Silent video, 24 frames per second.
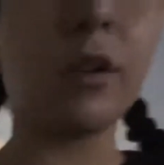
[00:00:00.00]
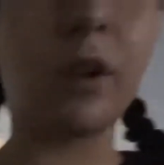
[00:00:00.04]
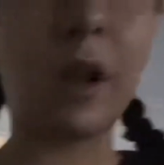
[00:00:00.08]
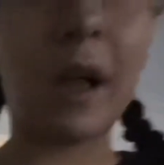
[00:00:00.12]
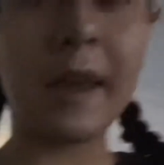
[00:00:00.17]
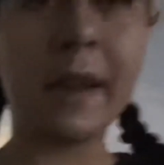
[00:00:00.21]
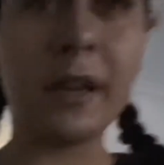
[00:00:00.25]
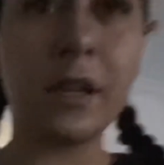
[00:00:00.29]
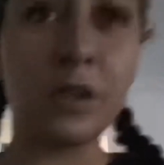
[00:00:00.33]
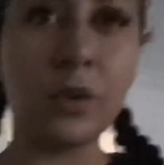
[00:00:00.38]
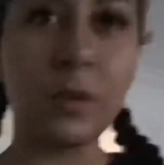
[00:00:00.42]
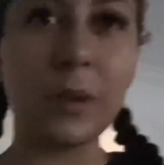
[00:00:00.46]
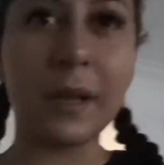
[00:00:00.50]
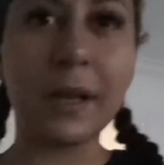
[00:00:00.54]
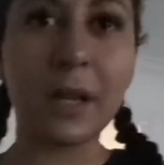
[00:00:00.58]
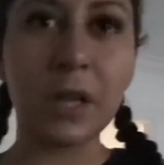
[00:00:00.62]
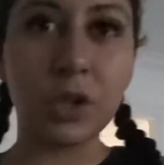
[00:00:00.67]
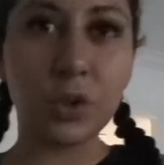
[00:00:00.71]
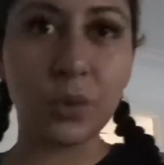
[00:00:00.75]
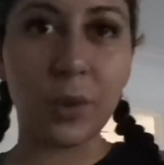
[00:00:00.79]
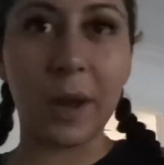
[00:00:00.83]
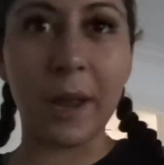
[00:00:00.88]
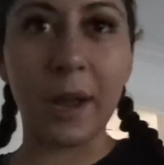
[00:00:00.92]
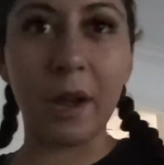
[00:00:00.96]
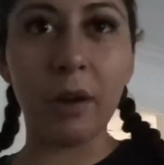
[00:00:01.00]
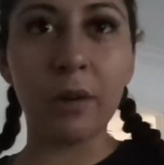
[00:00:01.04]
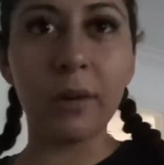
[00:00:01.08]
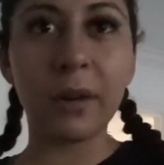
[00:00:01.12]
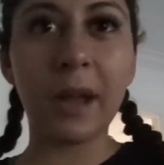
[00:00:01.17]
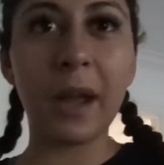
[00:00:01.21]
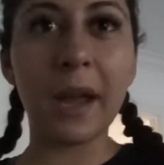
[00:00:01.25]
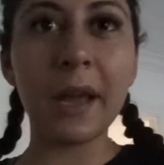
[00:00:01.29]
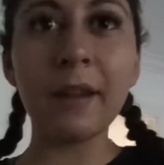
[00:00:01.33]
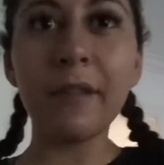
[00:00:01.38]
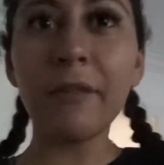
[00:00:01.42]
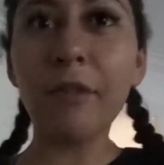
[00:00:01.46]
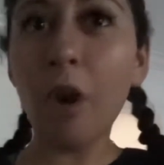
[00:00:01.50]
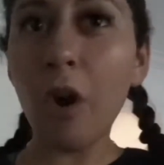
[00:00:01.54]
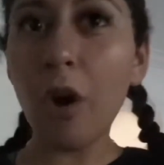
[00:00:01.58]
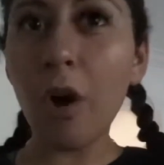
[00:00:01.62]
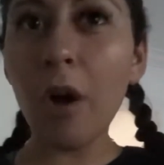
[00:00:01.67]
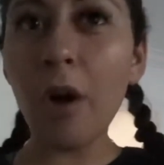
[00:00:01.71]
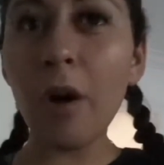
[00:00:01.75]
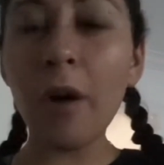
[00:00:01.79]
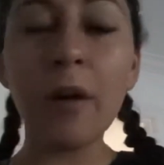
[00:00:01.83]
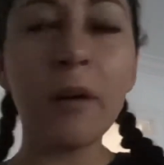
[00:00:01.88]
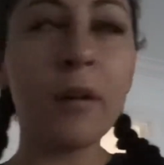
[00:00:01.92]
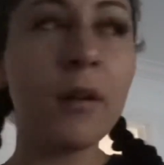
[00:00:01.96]
kind of do like a try on kind of
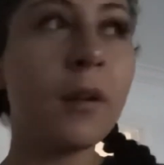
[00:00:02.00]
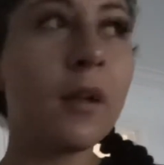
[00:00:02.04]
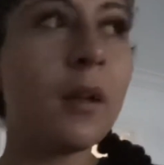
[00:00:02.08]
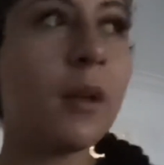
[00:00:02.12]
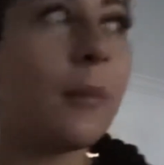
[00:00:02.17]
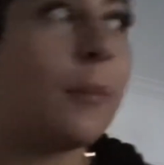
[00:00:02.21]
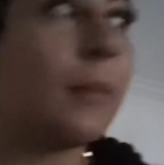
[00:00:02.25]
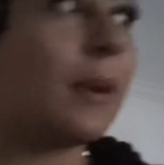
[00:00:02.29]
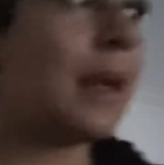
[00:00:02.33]
haul. But